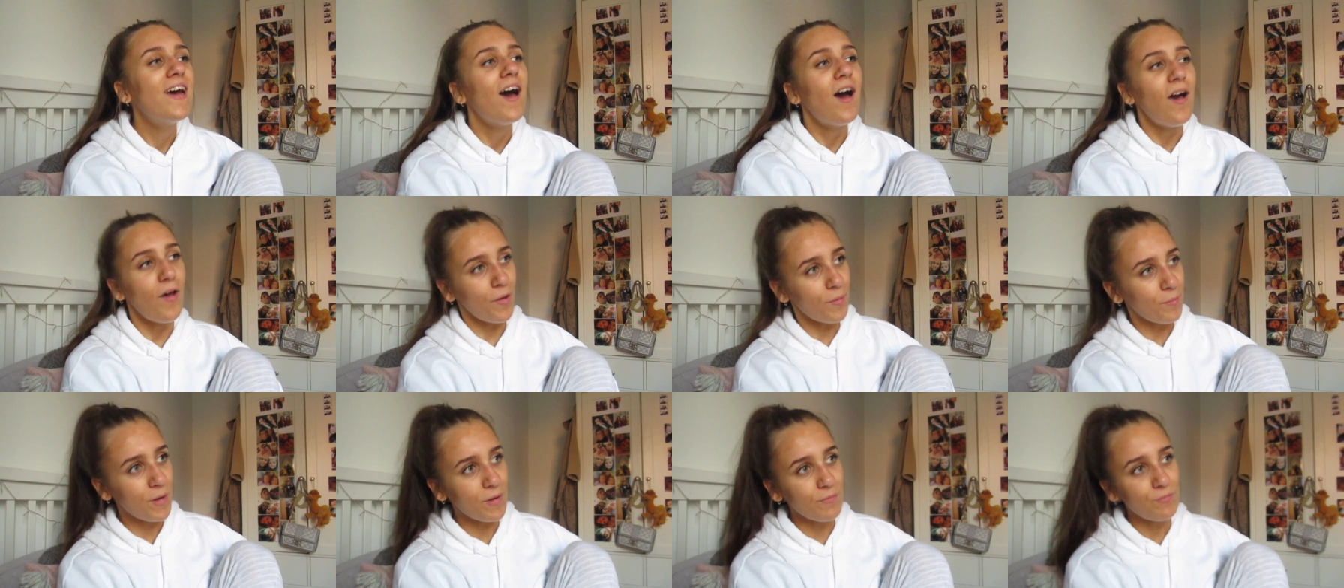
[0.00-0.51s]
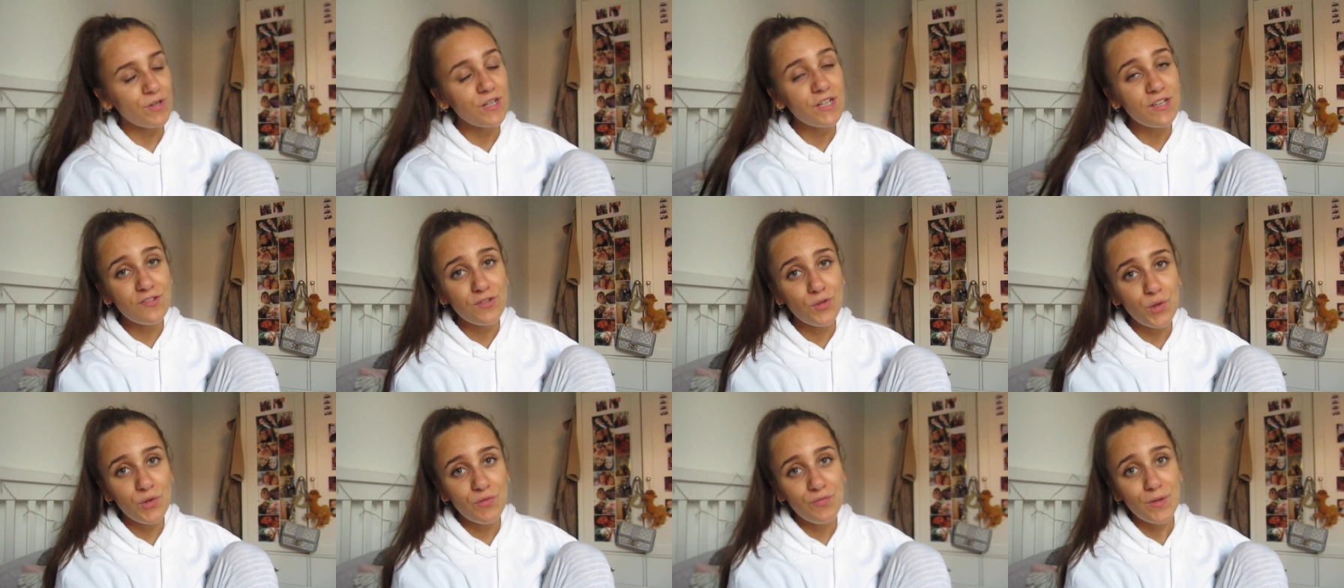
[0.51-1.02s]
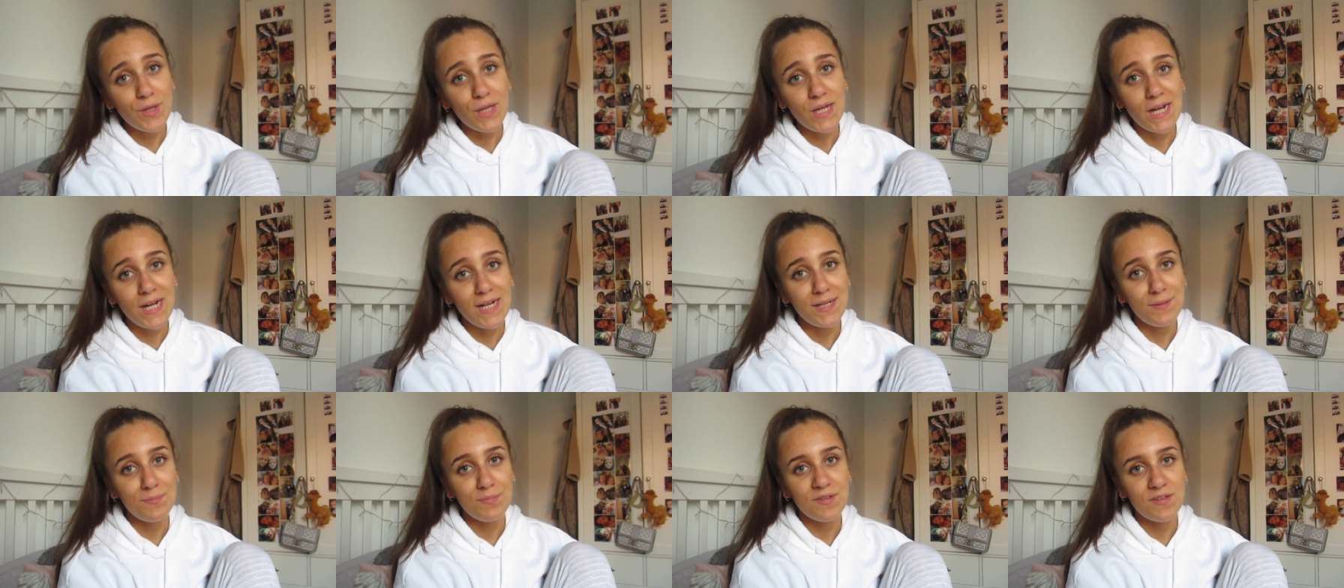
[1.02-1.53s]
Um, I'm really sorry for the
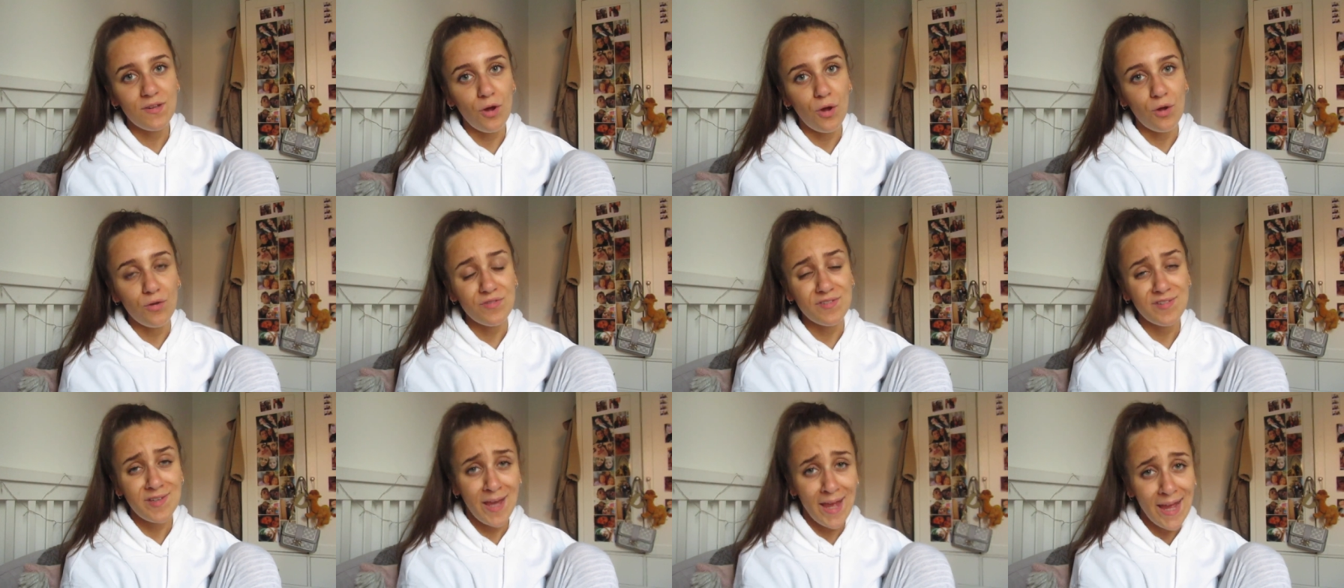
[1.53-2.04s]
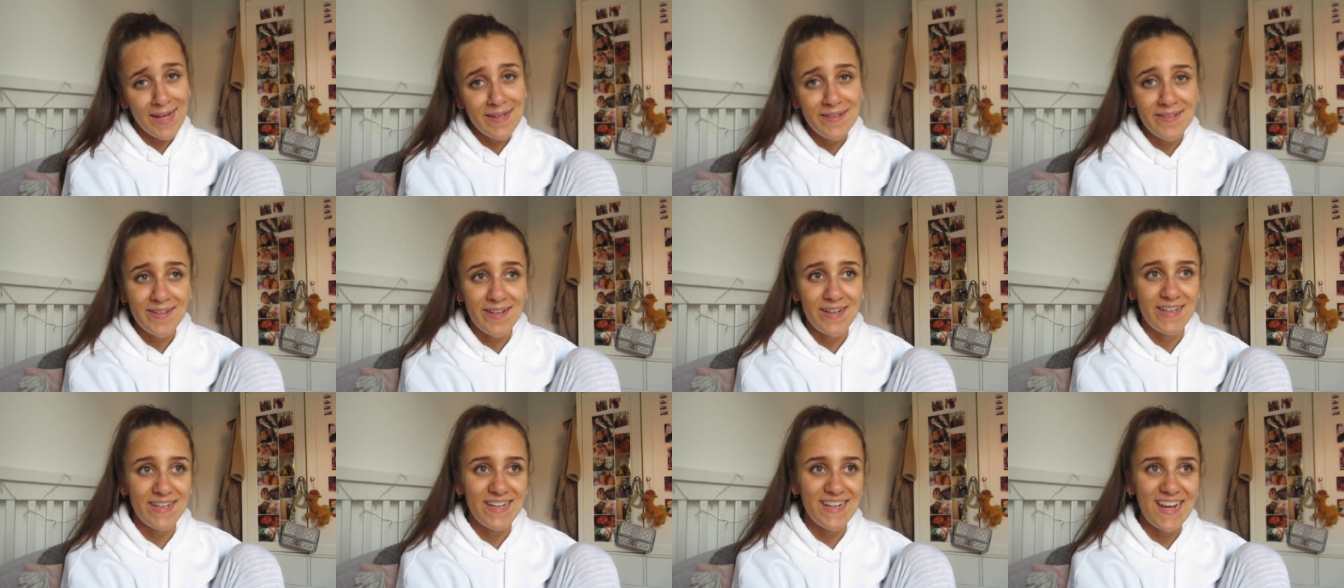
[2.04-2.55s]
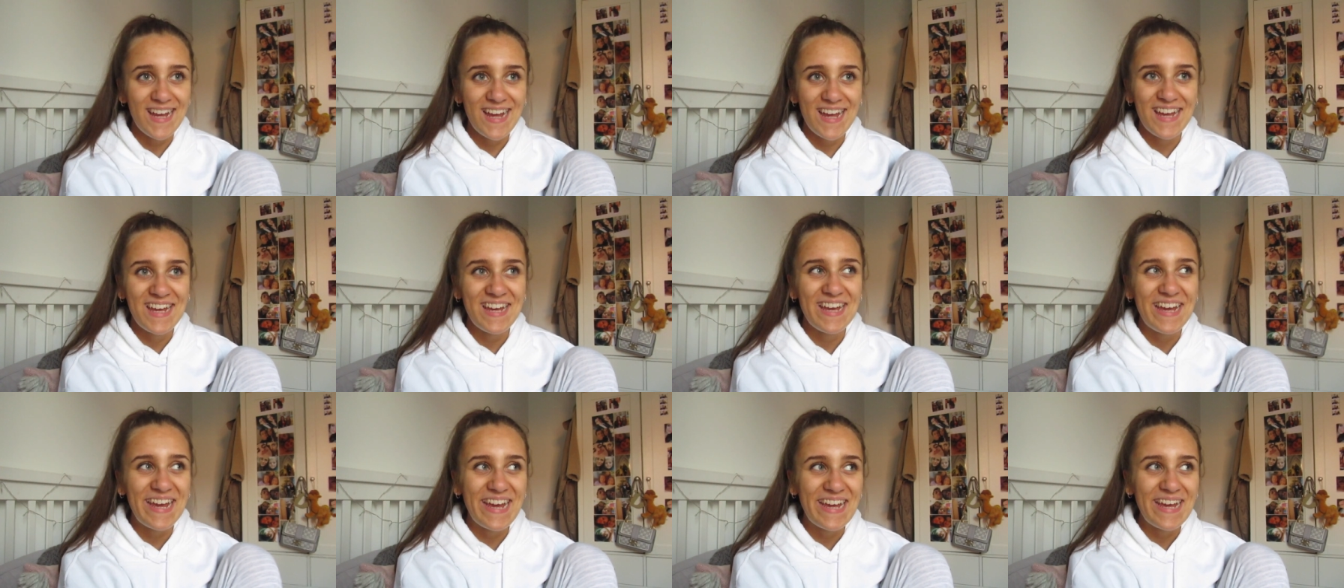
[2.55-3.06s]
clips of Teddy.
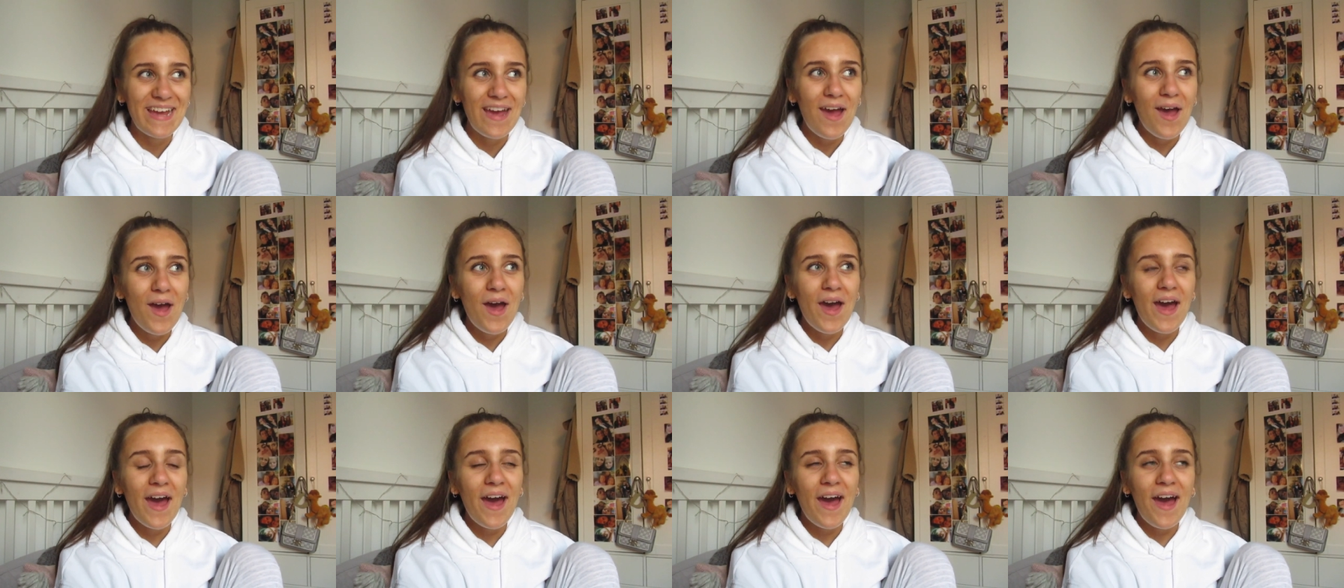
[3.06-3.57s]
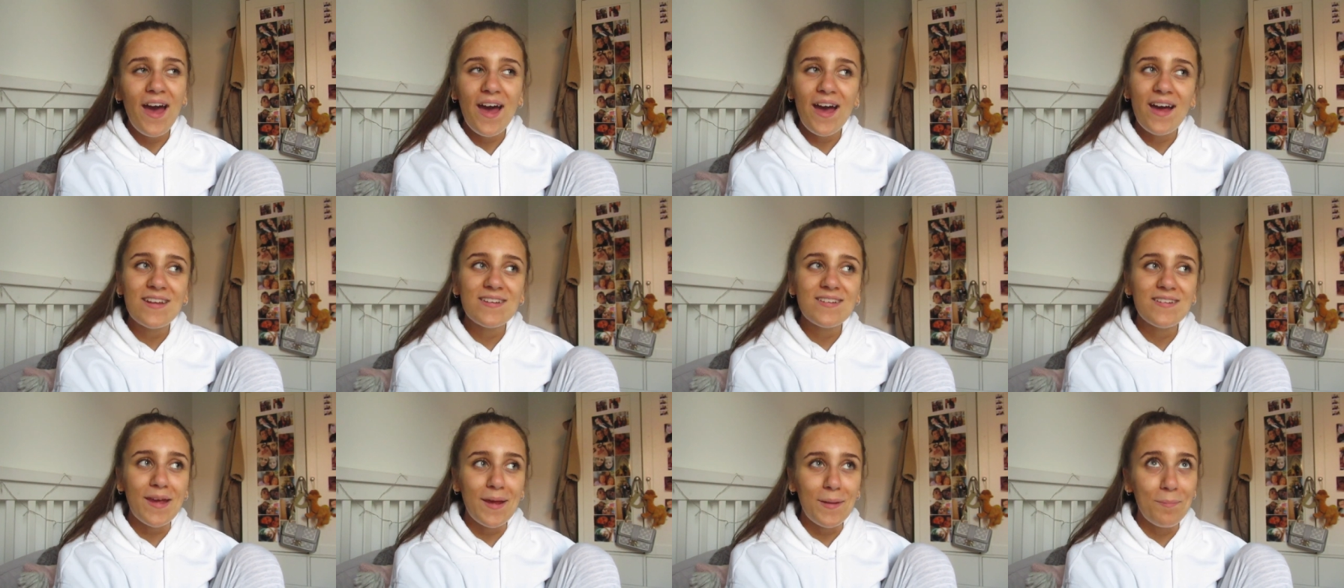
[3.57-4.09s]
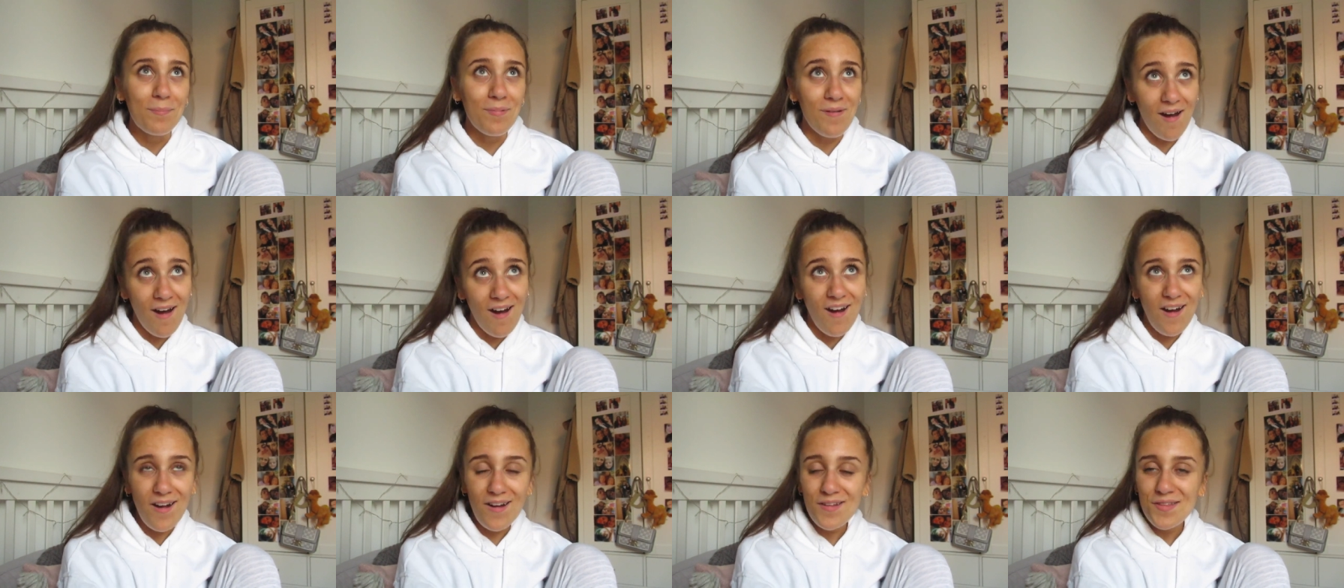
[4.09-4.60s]
He had a
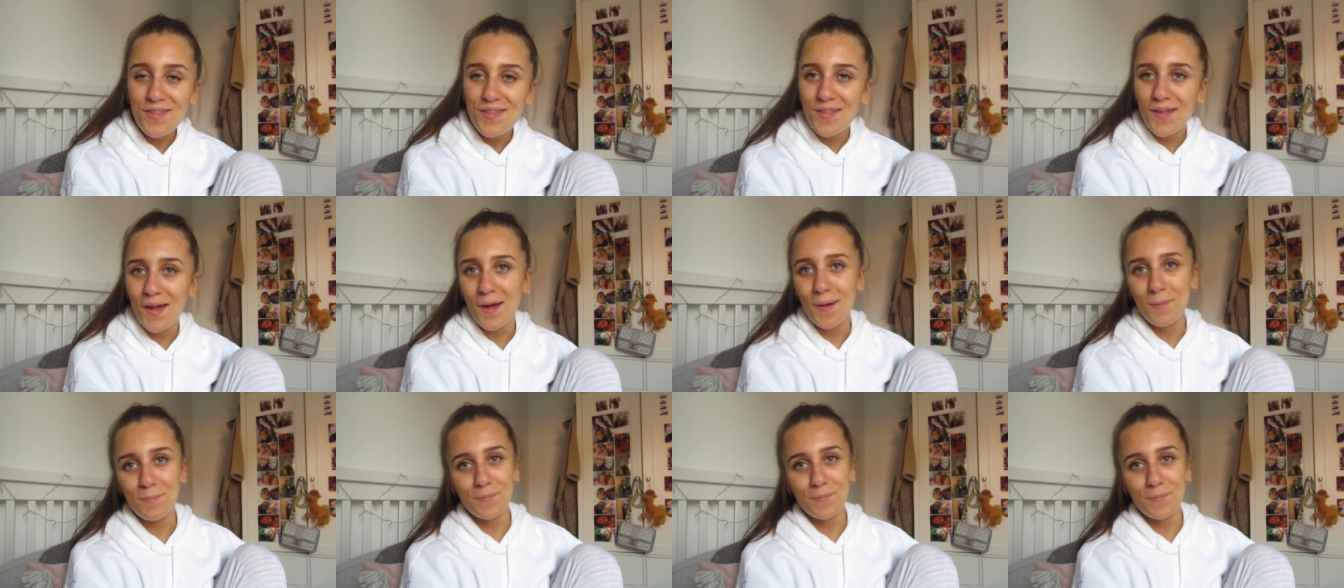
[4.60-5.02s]
bath um,